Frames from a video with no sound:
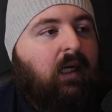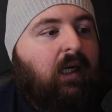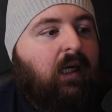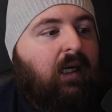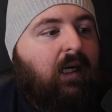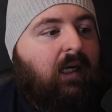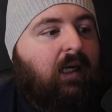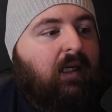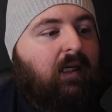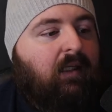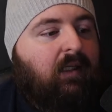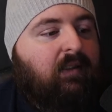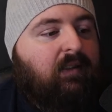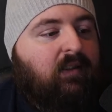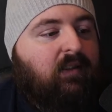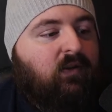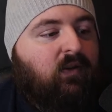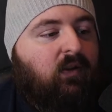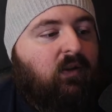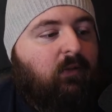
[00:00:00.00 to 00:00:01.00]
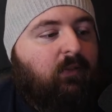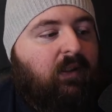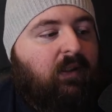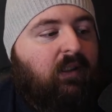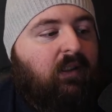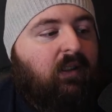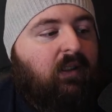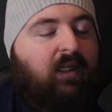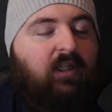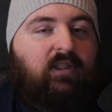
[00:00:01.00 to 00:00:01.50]
and it's going to be
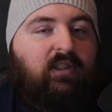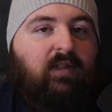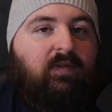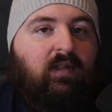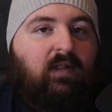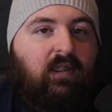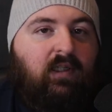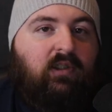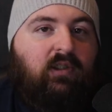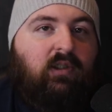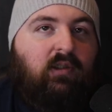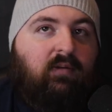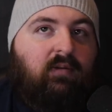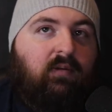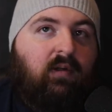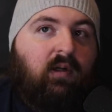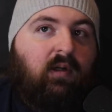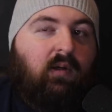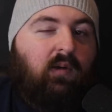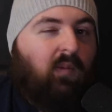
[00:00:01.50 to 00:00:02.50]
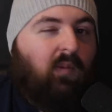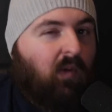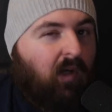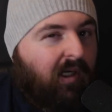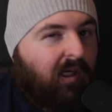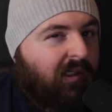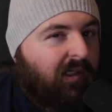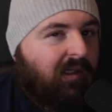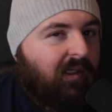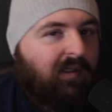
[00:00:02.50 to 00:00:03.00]
the night shift edition
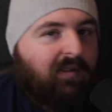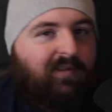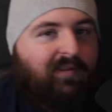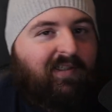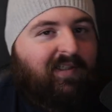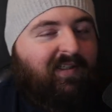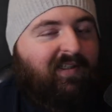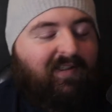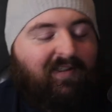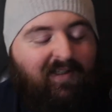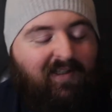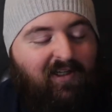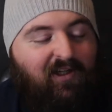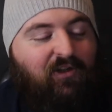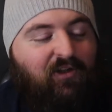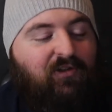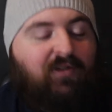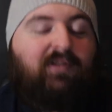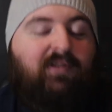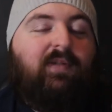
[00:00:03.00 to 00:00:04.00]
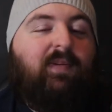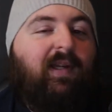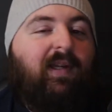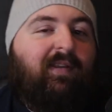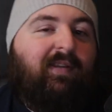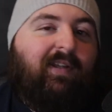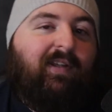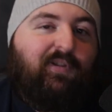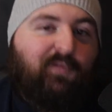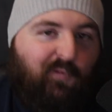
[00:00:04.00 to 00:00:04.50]
1, just to make
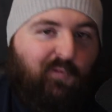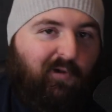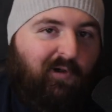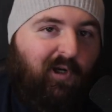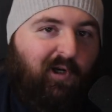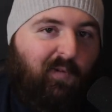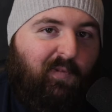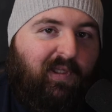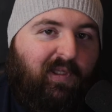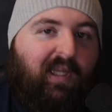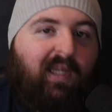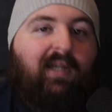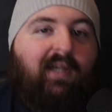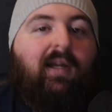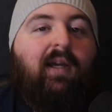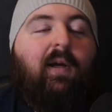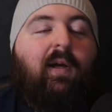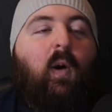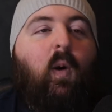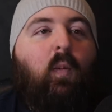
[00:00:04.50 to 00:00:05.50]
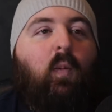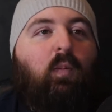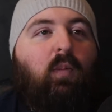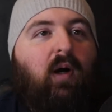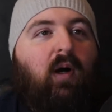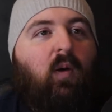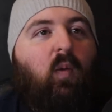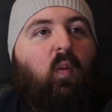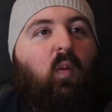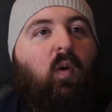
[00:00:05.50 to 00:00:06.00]
things more complicated.
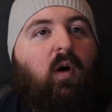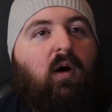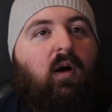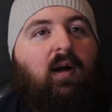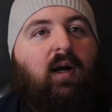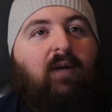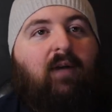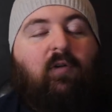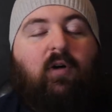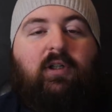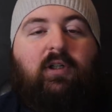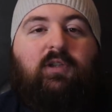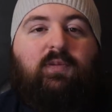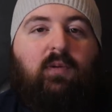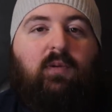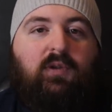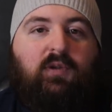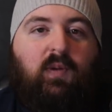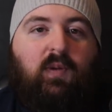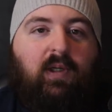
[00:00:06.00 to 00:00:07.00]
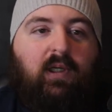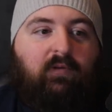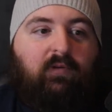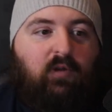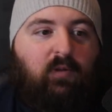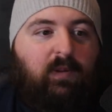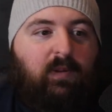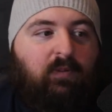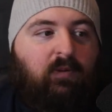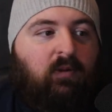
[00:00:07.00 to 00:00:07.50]
But what I've already spoken to quite a
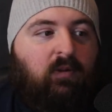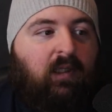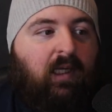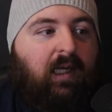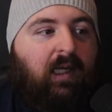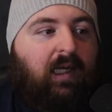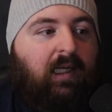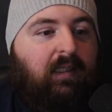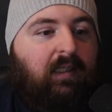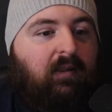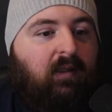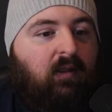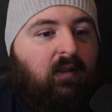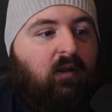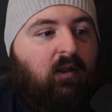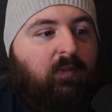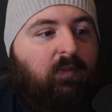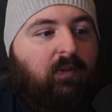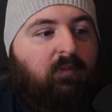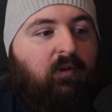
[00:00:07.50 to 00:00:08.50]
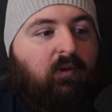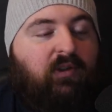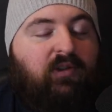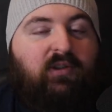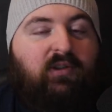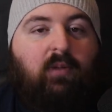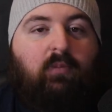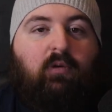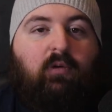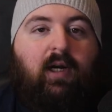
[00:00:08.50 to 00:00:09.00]
few people and a lot of people on the
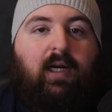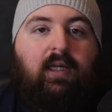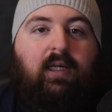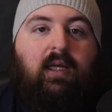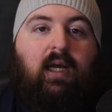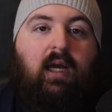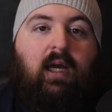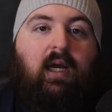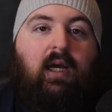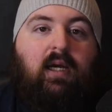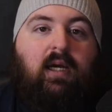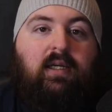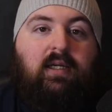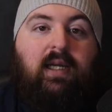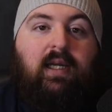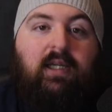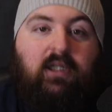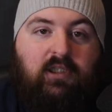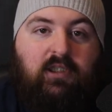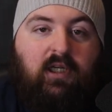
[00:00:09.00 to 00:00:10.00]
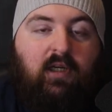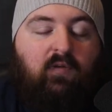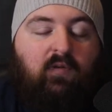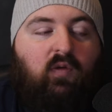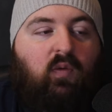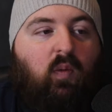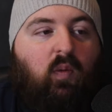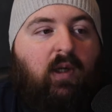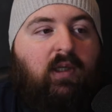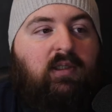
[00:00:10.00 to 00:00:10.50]
subreddit, Night
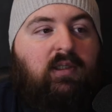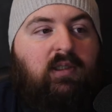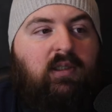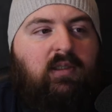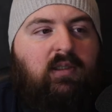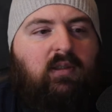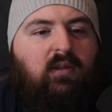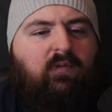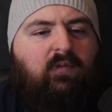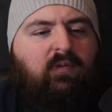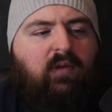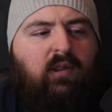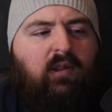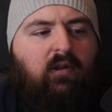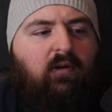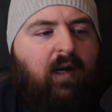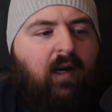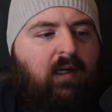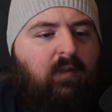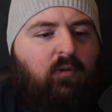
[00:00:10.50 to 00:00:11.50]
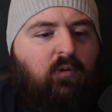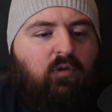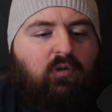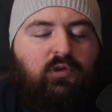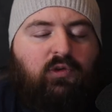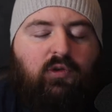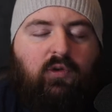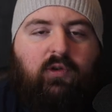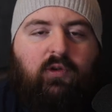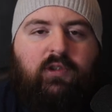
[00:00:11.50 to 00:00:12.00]
Shift, which is an incredible
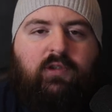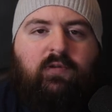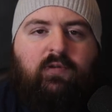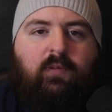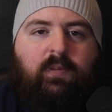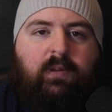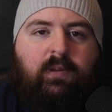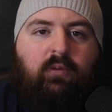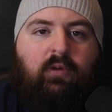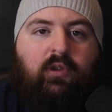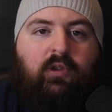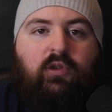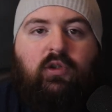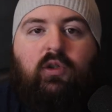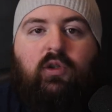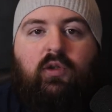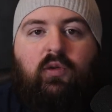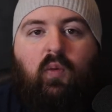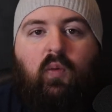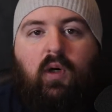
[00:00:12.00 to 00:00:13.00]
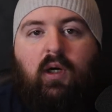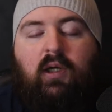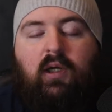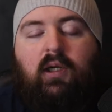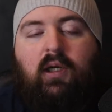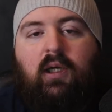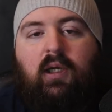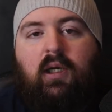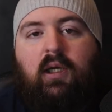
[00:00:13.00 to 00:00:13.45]
resource for people that do work